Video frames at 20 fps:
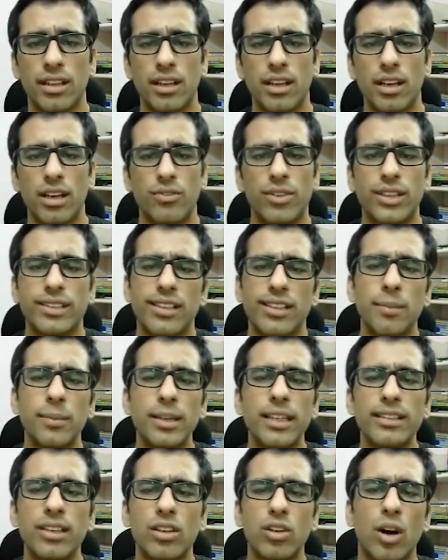For example,
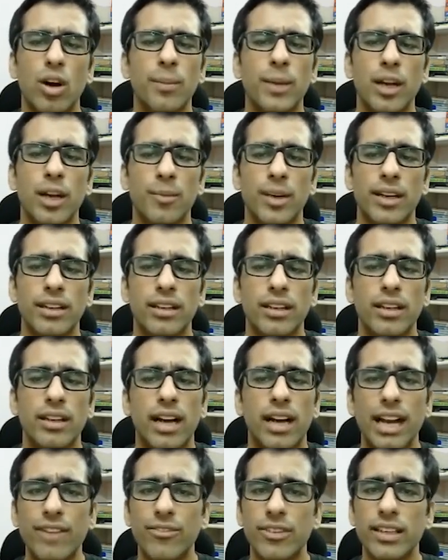in the copy command,
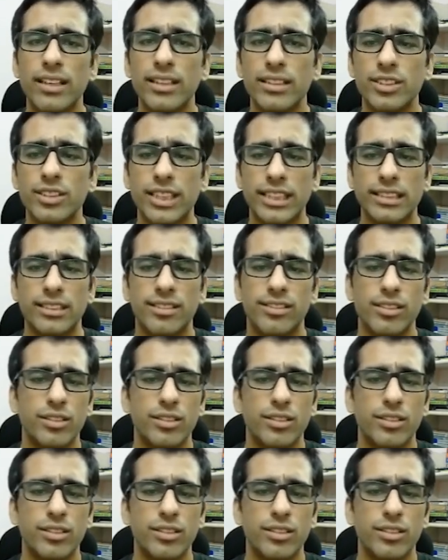-r changes